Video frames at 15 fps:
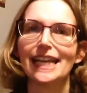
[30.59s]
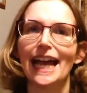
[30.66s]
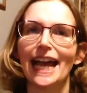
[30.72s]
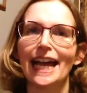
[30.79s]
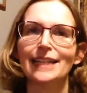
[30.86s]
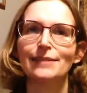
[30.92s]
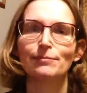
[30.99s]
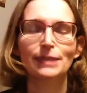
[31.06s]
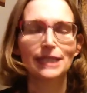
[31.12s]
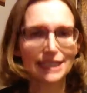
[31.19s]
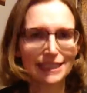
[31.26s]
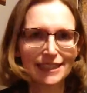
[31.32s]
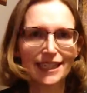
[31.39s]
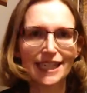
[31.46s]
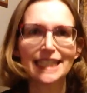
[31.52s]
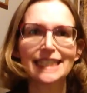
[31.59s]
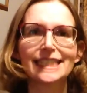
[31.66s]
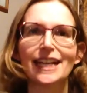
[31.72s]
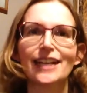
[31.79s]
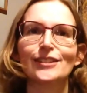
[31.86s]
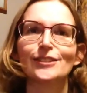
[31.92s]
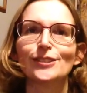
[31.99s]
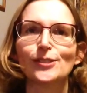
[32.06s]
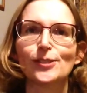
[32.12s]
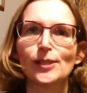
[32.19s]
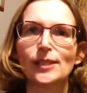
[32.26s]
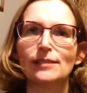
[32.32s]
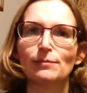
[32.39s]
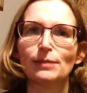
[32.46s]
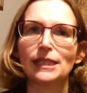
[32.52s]
and being kind to others
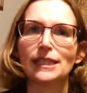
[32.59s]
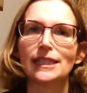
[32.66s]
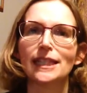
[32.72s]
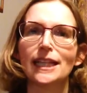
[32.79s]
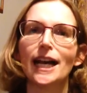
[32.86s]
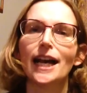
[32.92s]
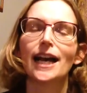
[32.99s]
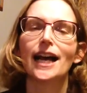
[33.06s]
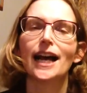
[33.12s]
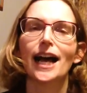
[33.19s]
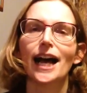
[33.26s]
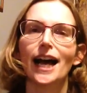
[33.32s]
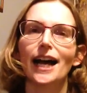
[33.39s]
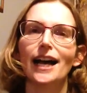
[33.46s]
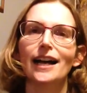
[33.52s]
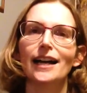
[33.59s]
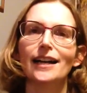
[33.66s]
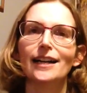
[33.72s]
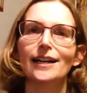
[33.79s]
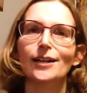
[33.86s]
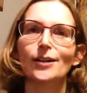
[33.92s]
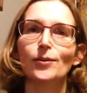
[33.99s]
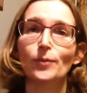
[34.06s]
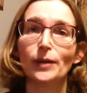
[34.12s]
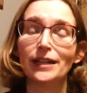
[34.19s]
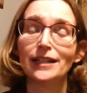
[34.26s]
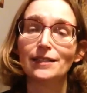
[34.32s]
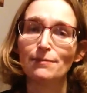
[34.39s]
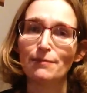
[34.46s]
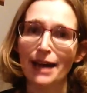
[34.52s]
can be
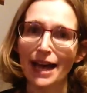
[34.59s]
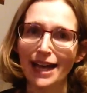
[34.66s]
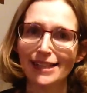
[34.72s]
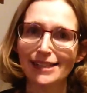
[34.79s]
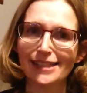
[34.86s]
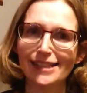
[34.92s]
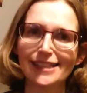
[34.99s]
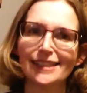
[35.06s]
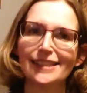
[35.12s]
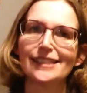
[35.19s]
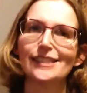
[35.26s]
wearing a mask.